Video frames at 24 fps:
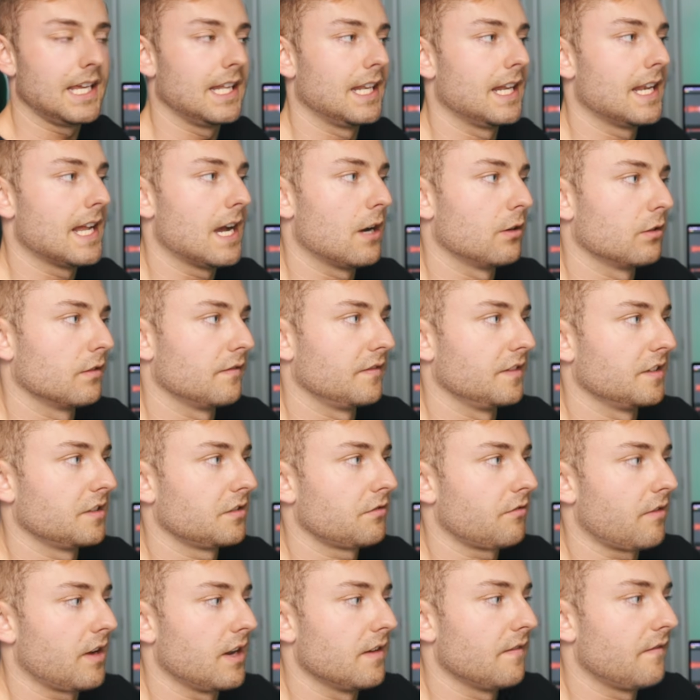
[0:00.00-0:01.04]
in and out of this
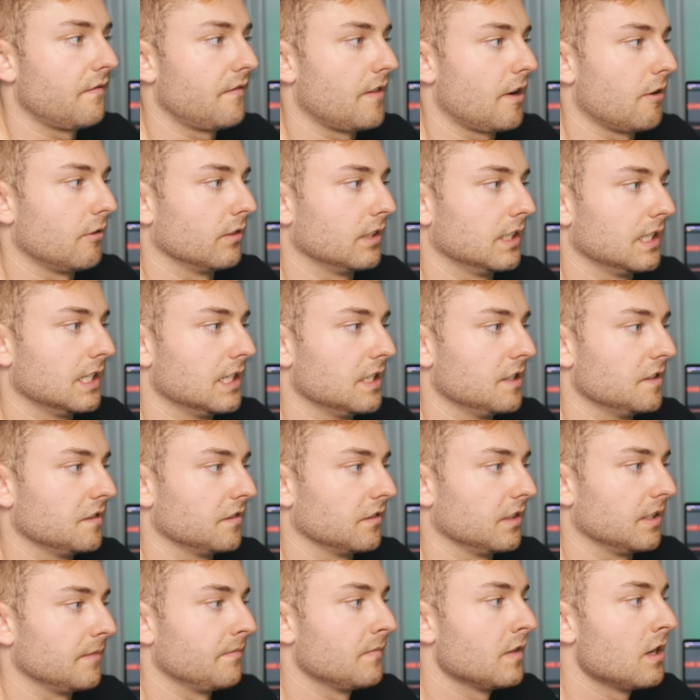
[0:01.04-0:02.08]
trade fairly
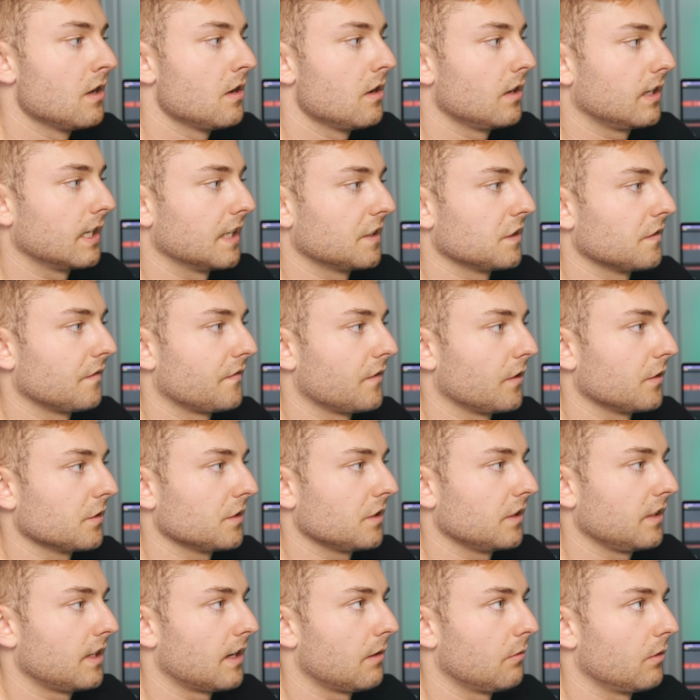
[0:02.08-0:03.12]
easily. Okay, that's the first
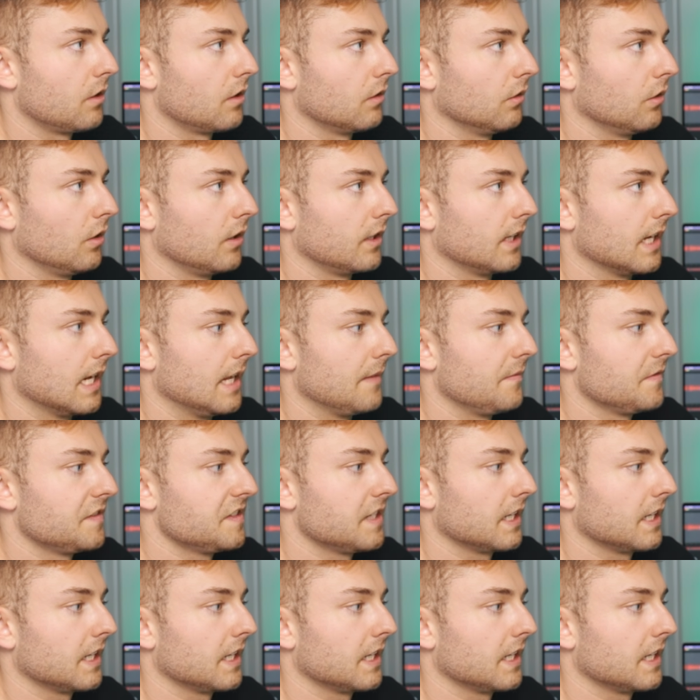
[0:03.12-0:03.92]
thing that I want to look at.